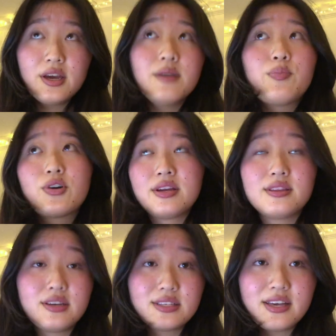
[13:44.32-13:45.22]
important
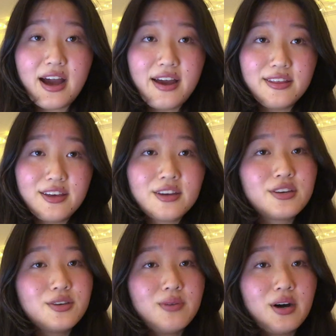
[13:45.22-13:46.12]
things that I think
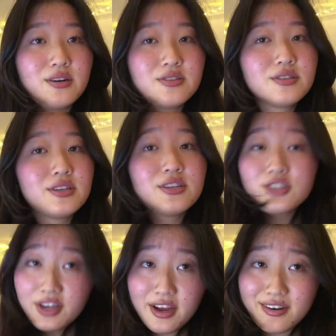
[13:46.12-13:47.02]
you all
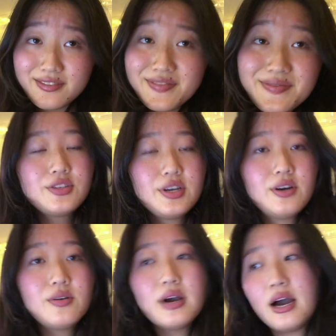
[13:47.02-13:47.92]
should know.
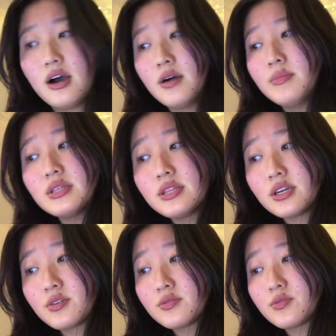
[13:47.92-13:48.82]
So um, the
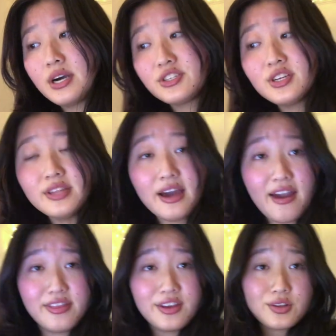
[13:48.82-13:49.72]
question that I
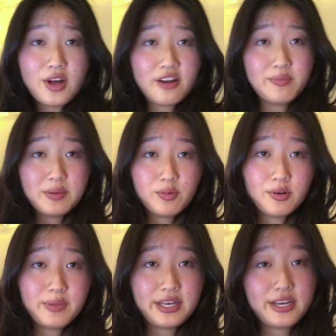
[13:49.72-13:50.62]
think a lot of people will
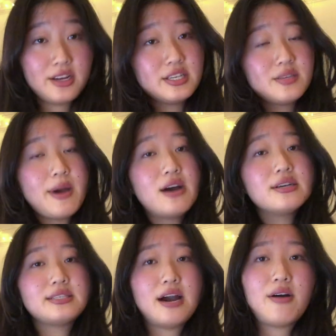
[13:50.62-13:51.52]
be curious about
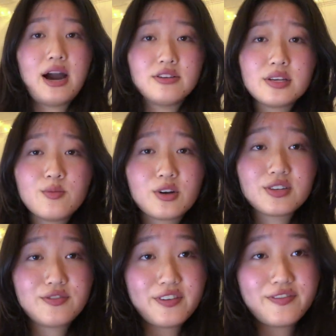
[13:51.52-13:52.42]
is how housing
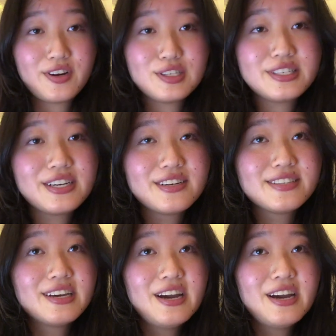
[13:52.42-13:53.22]
works for first years.